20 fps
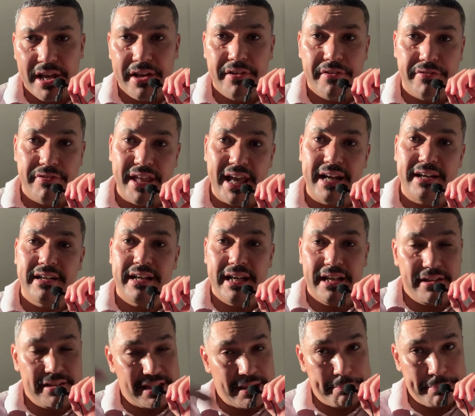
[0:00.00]
then
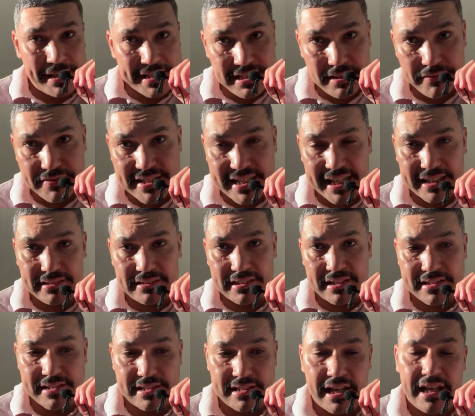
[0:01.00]
in the passive
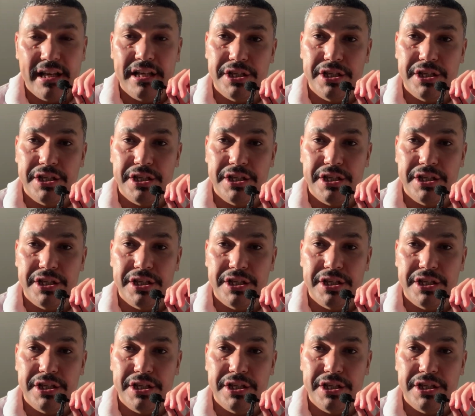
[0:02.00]
sentence,